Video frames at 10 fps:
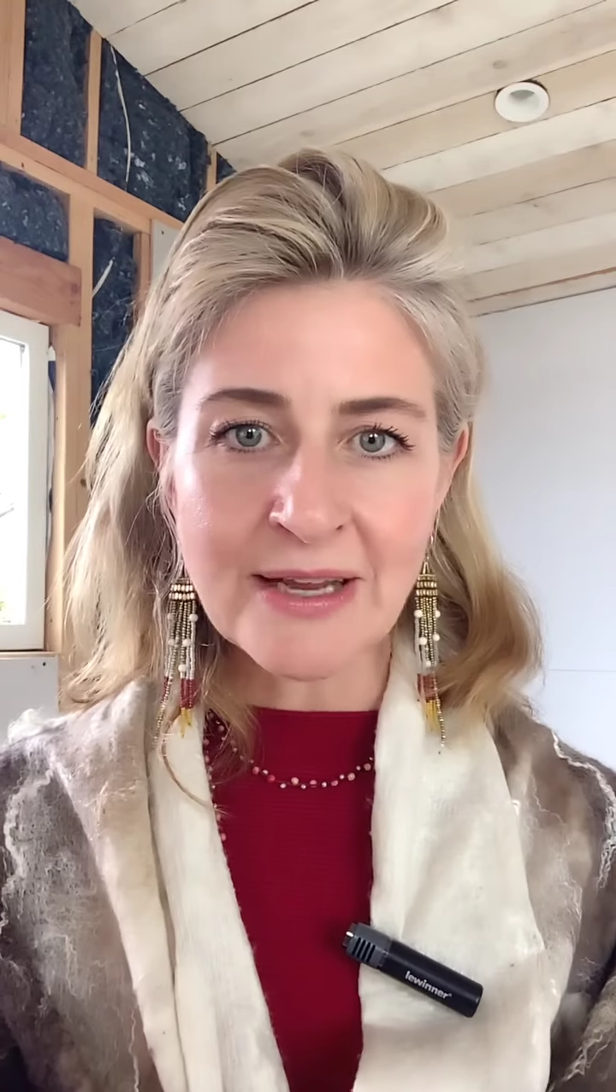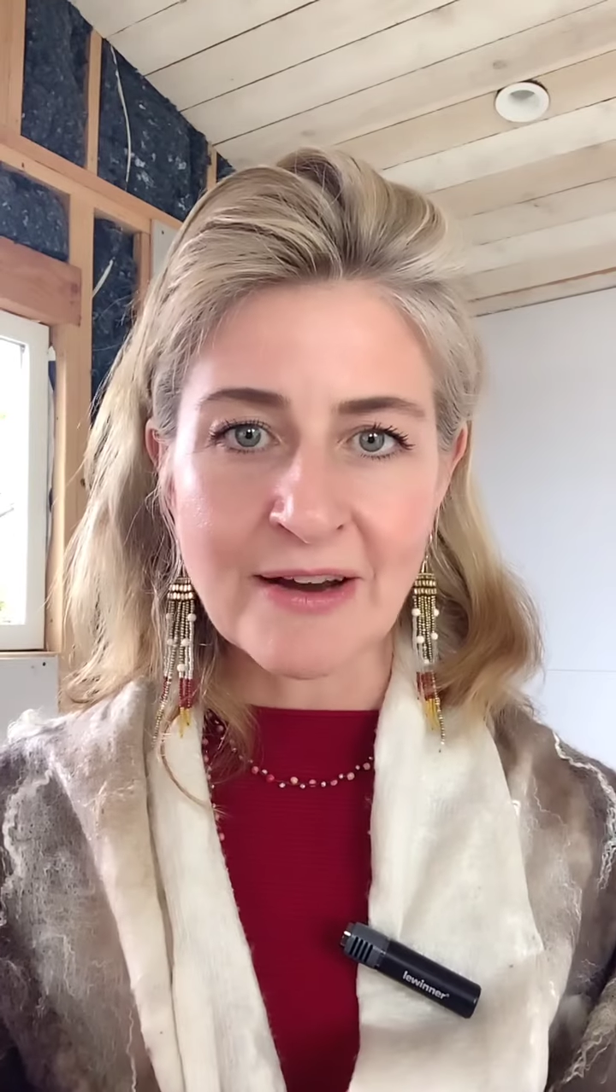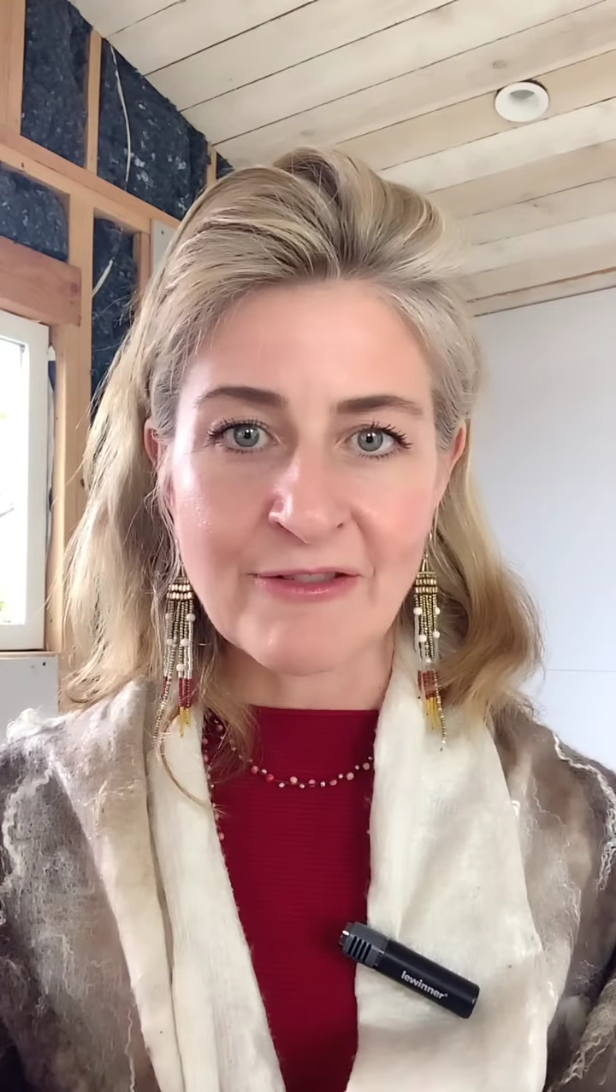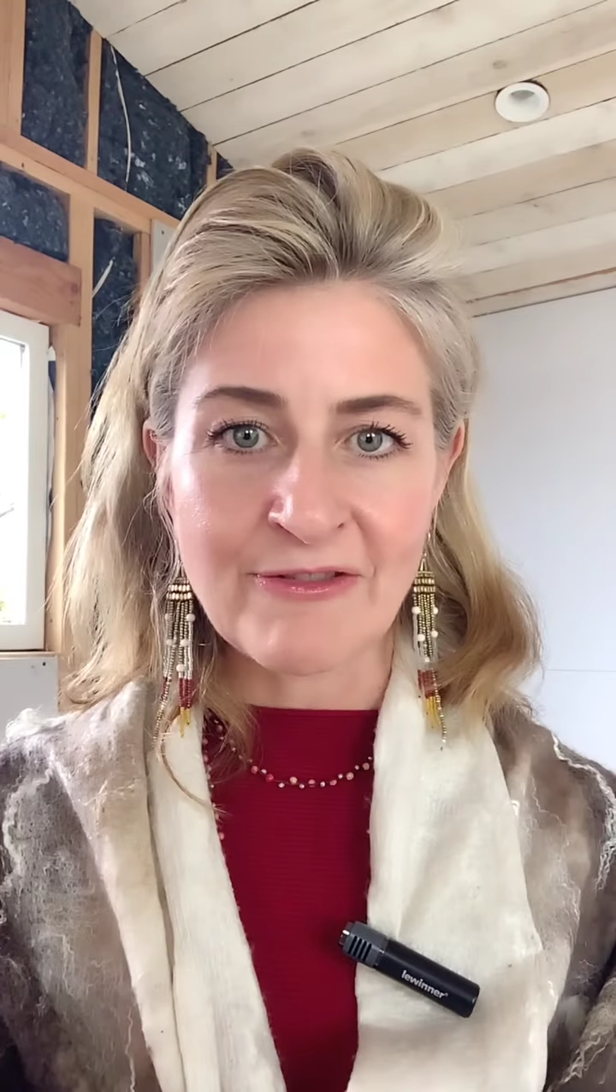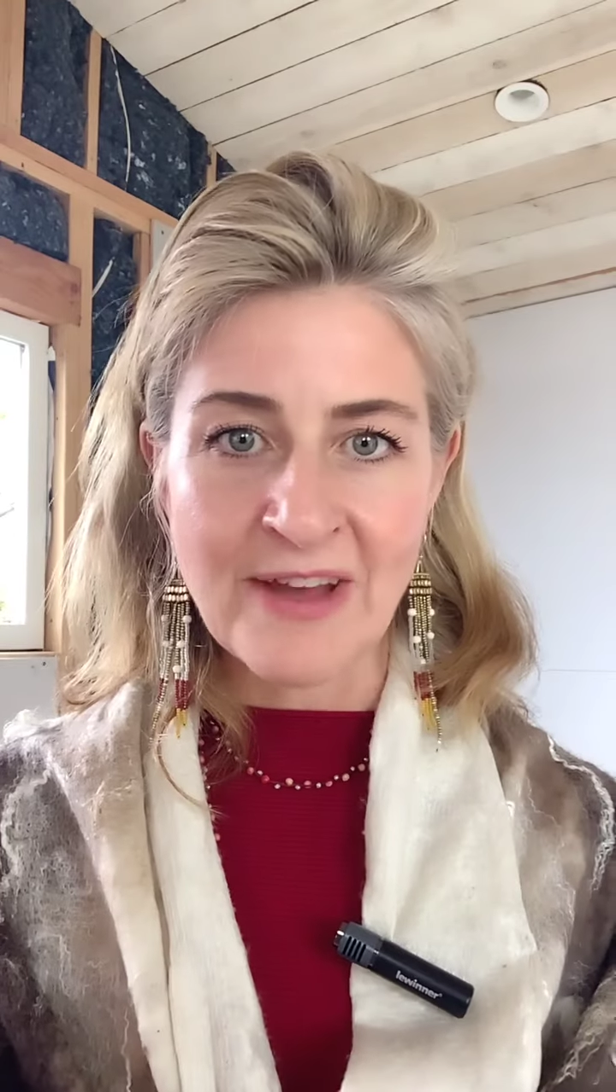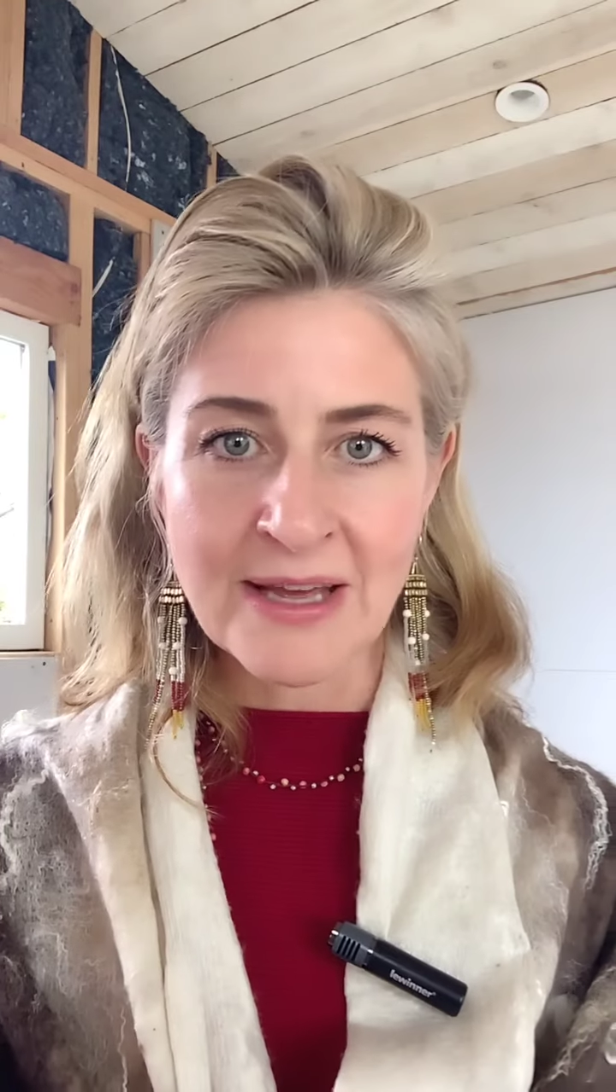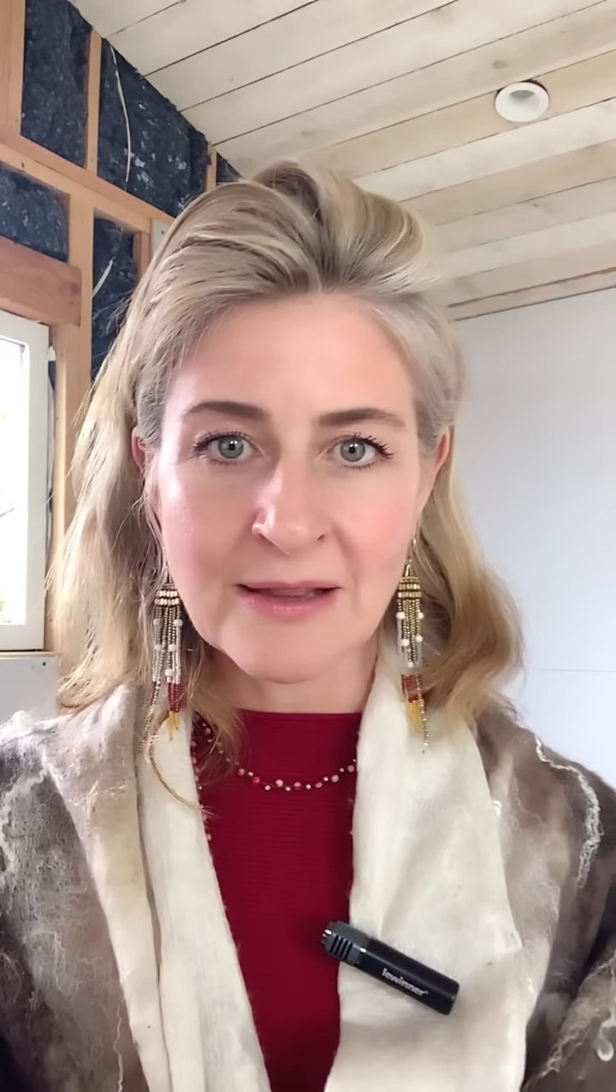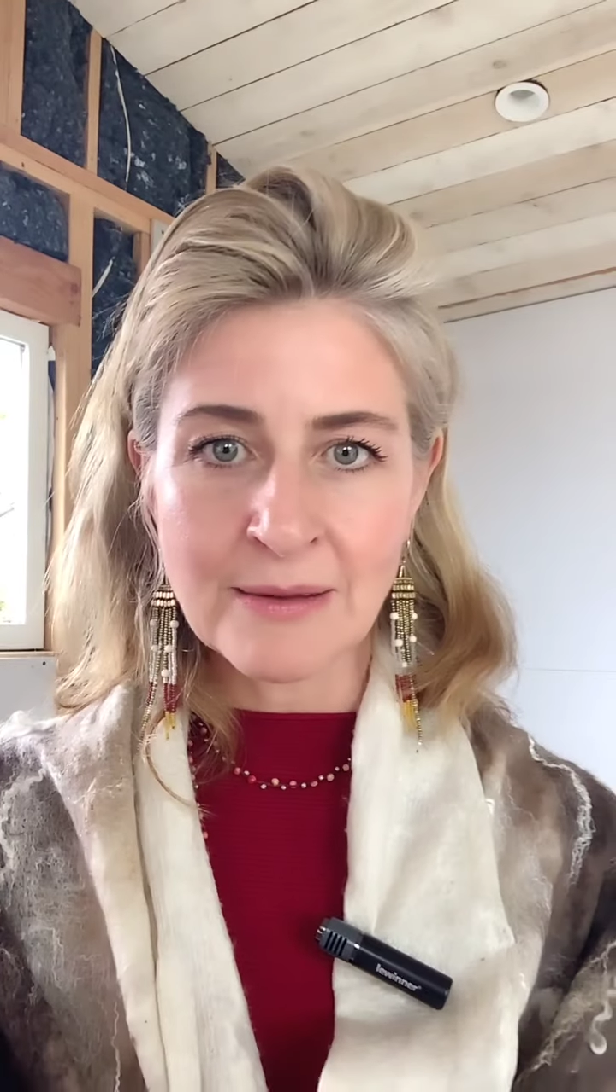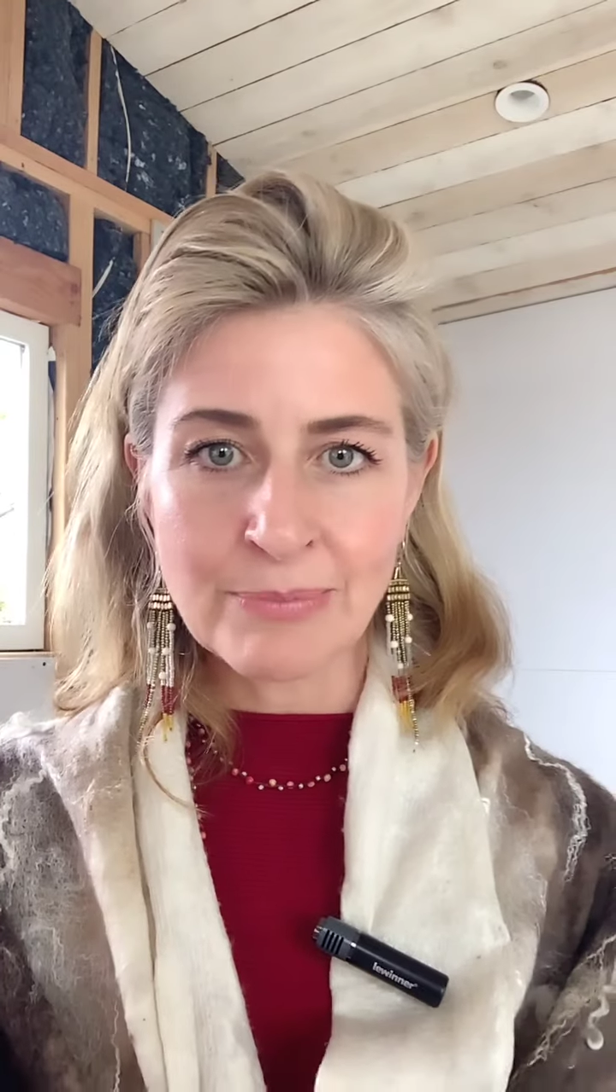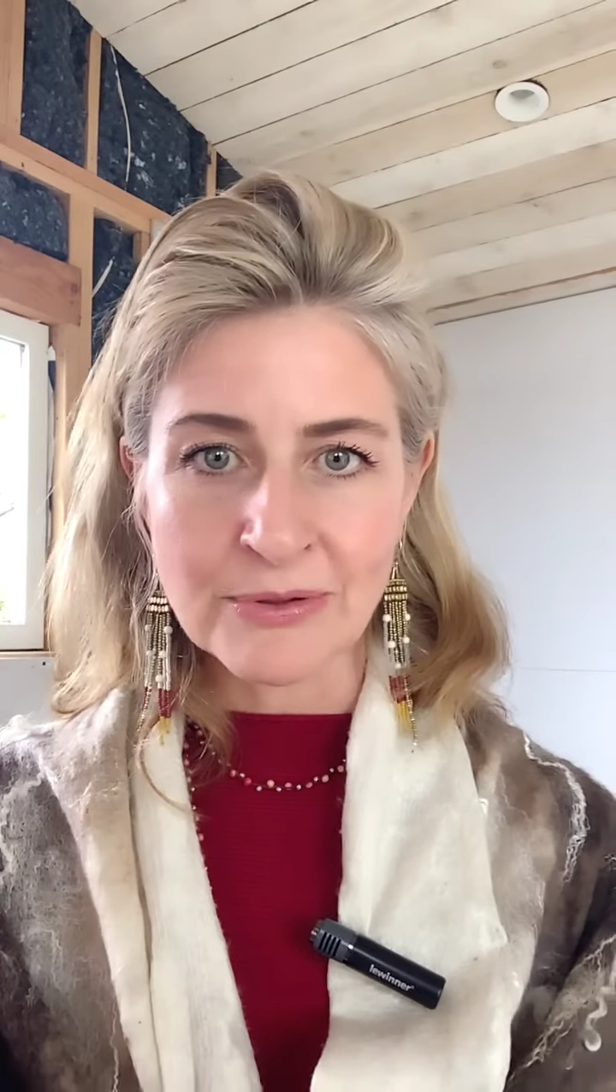
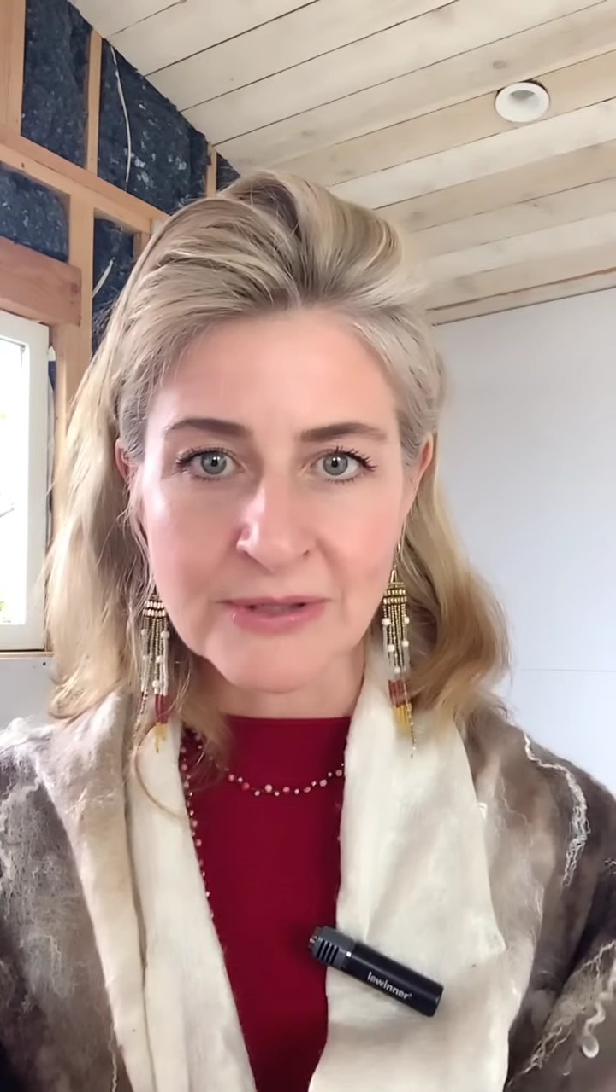available